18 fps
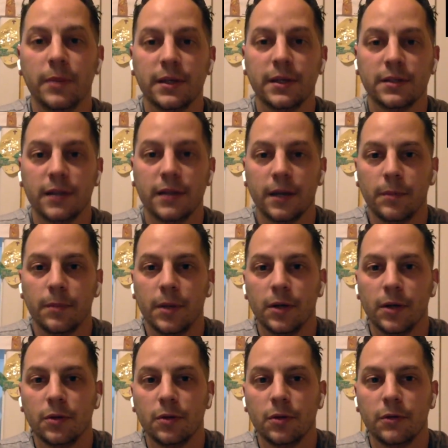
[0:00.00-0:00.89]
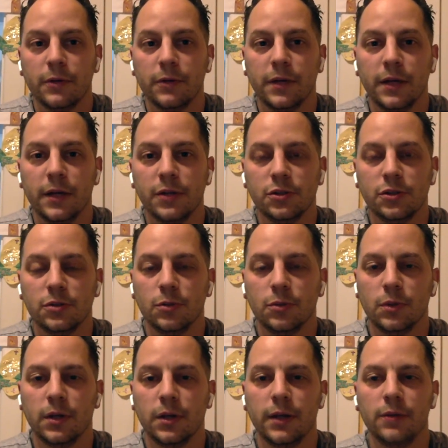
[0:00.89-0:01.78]
Hit that bell notification
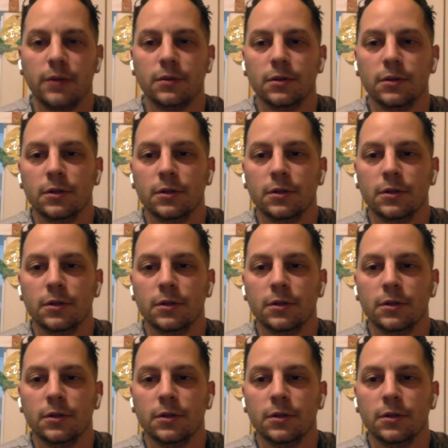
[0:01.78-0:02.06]
when I